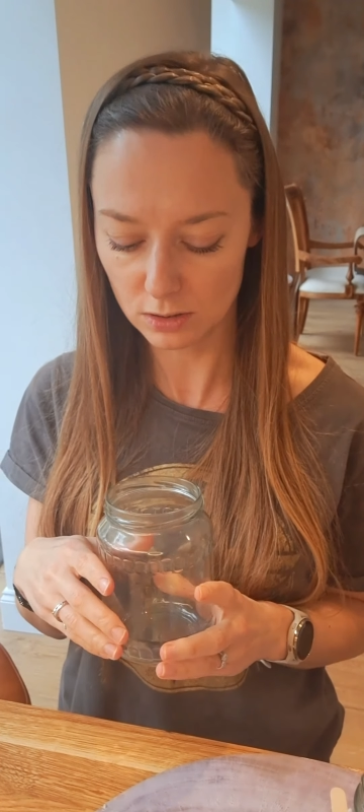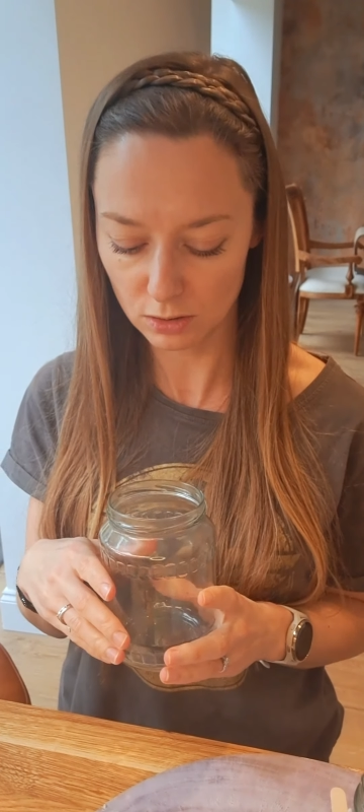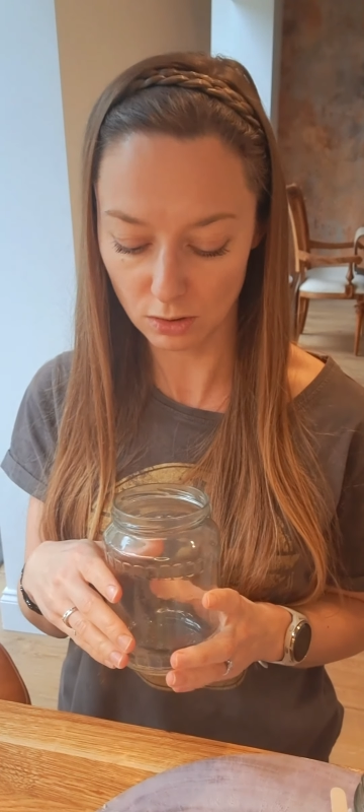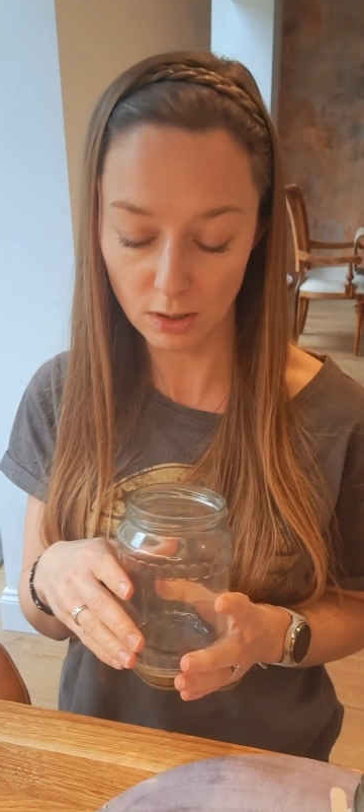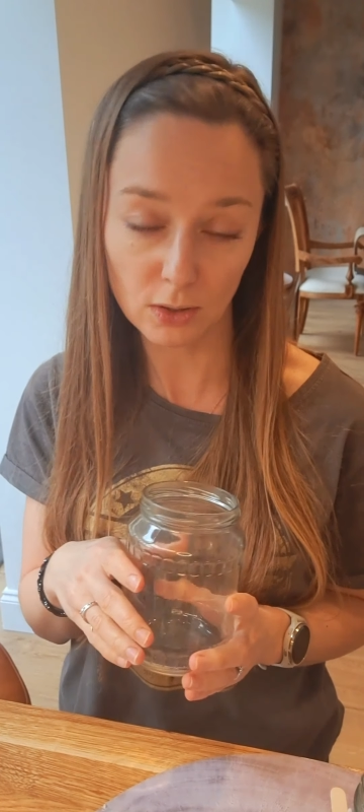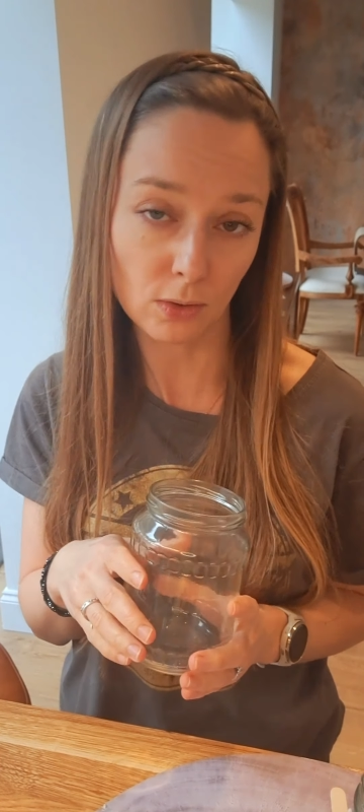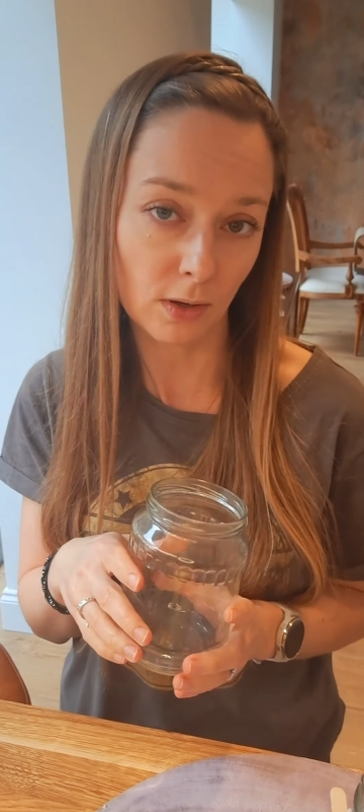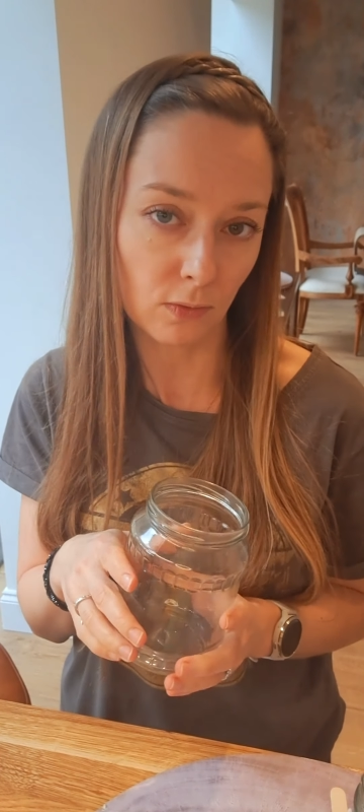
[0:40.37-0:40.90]
so
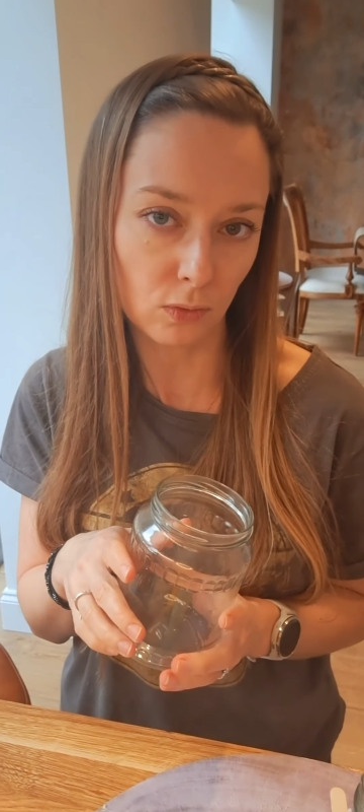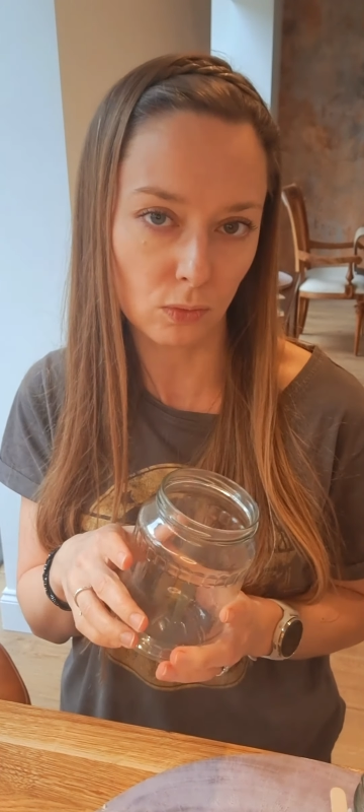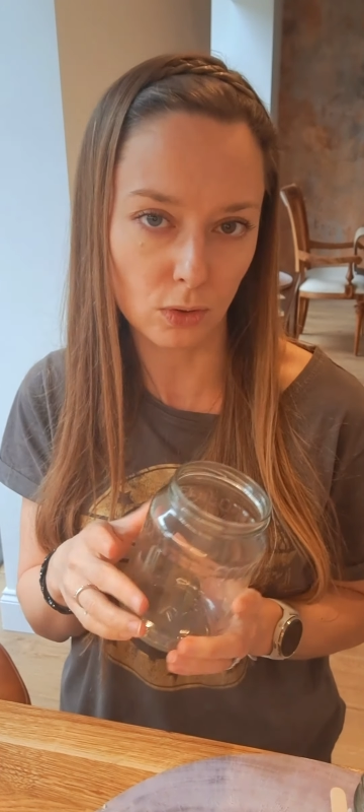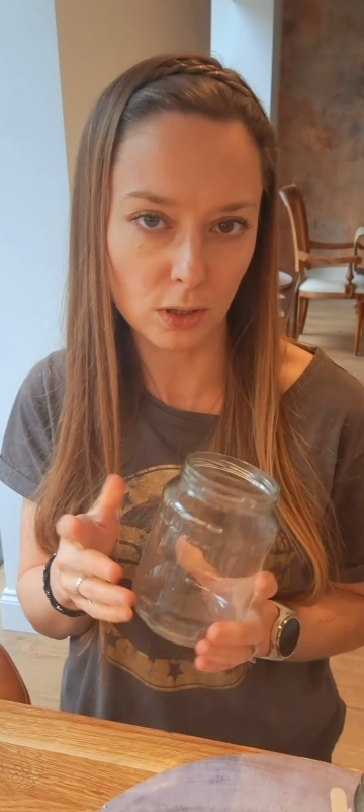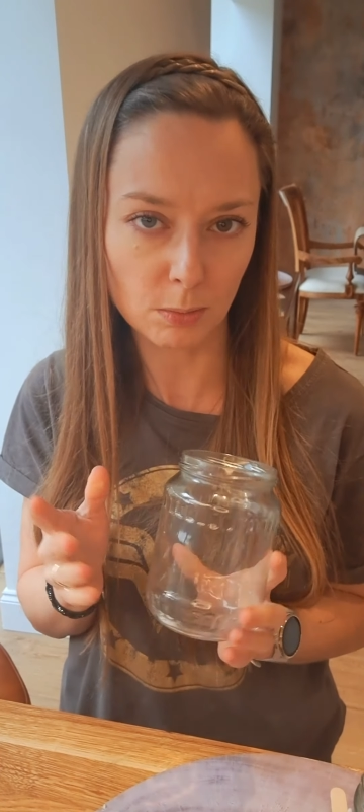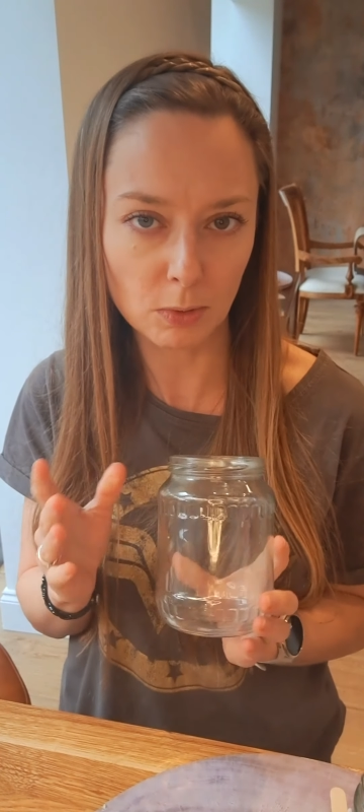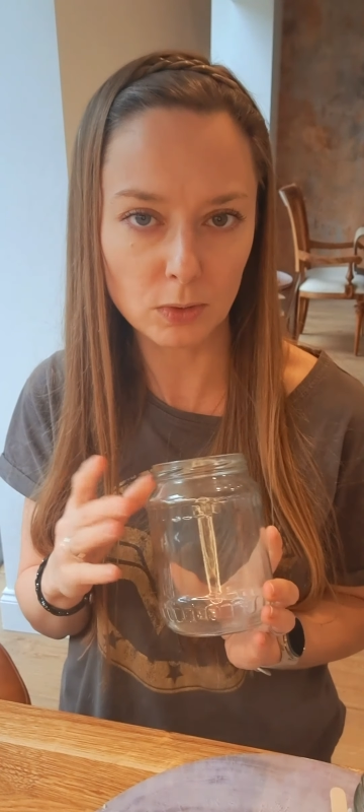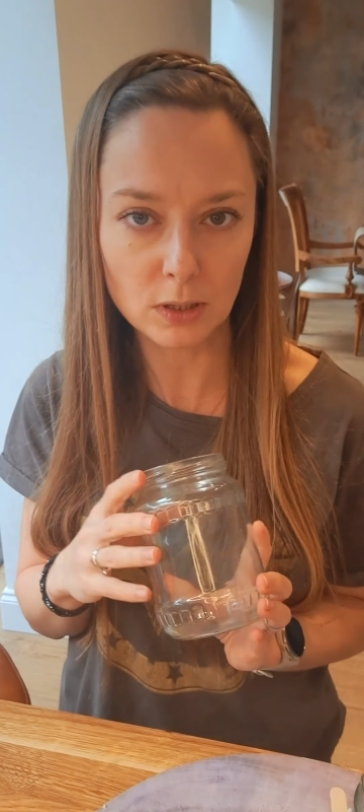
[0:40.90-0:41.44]
I don't have to
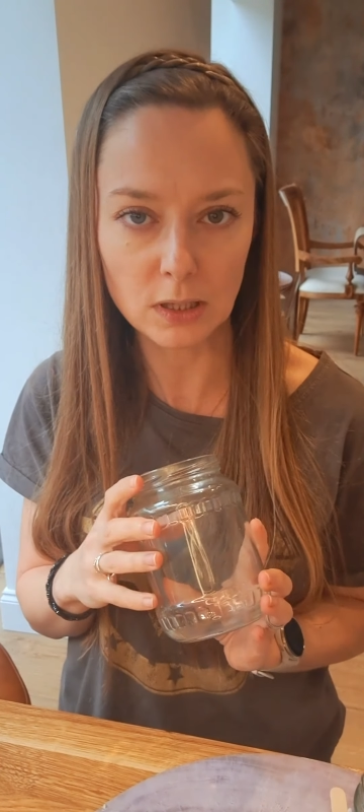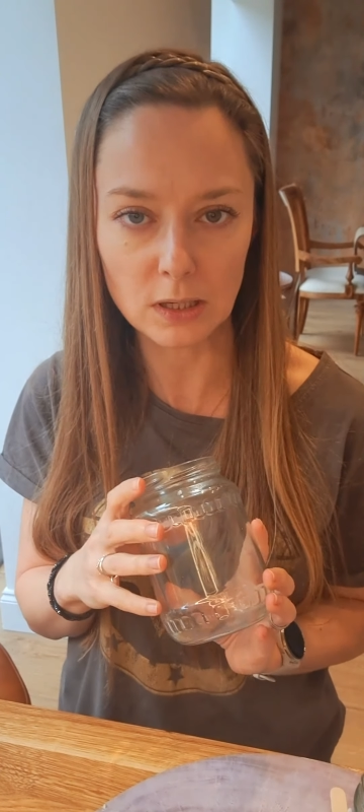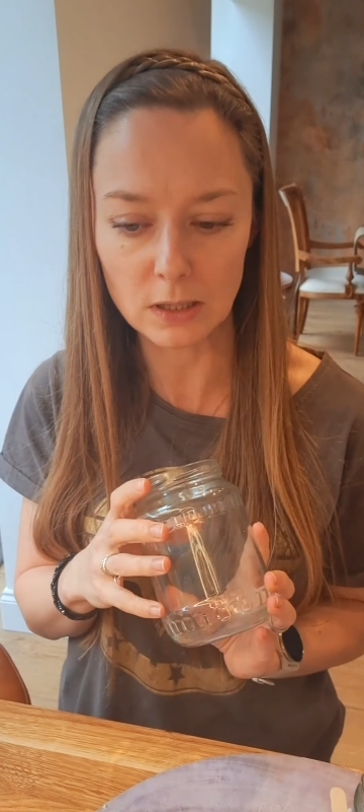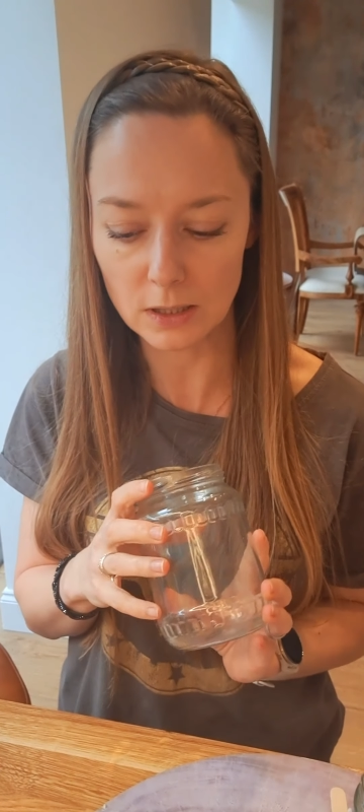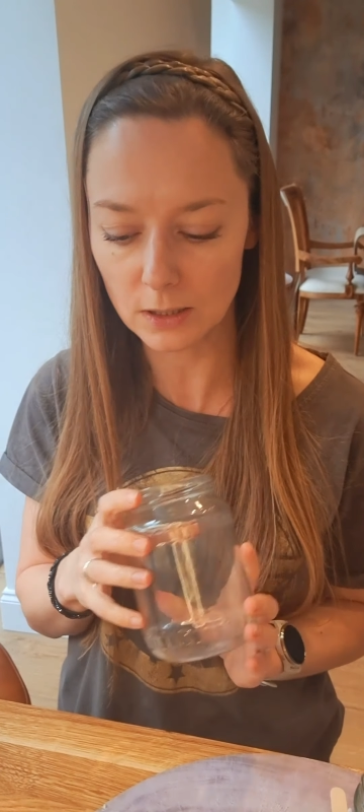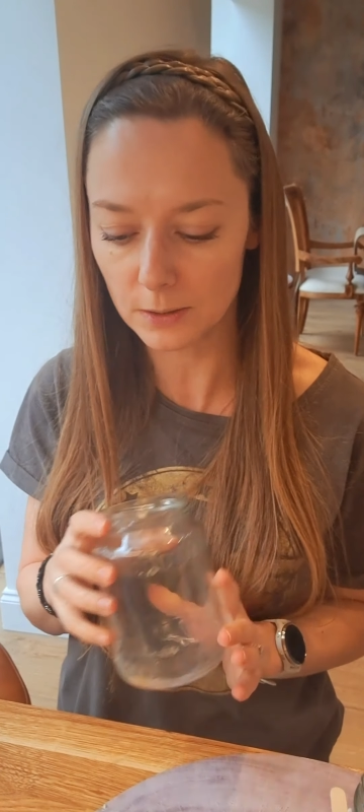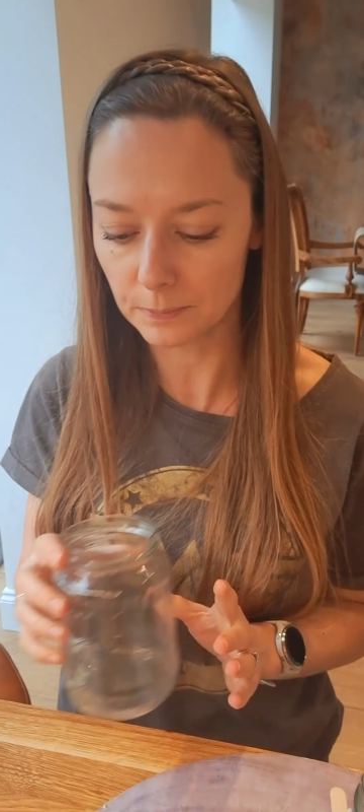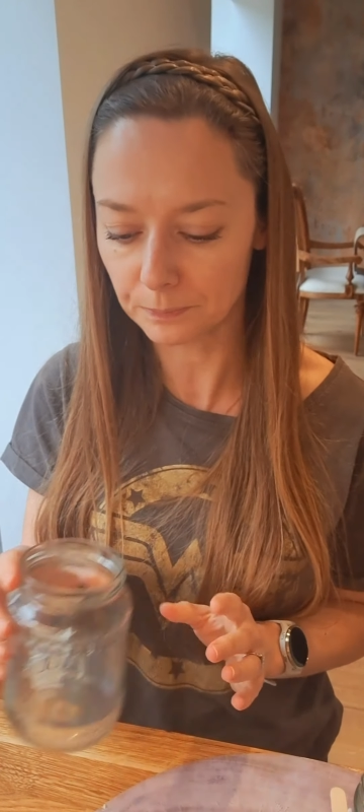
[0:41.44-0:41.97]
worry about
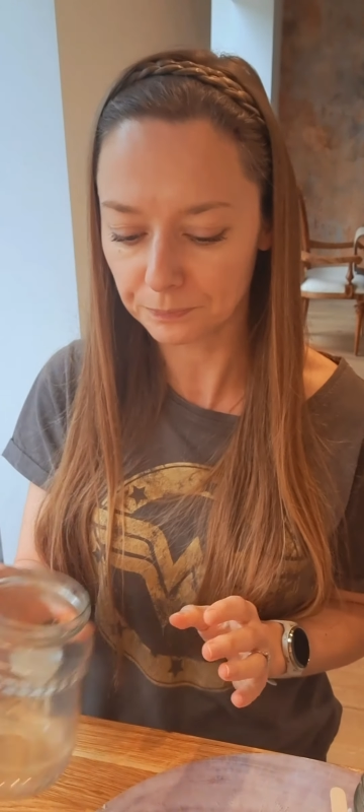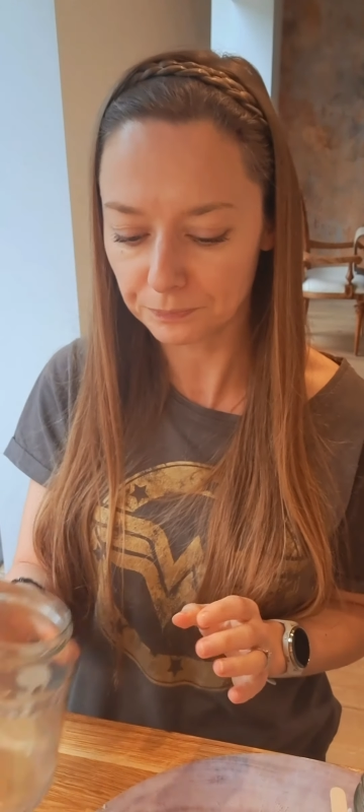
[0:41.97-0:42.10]
cleaning.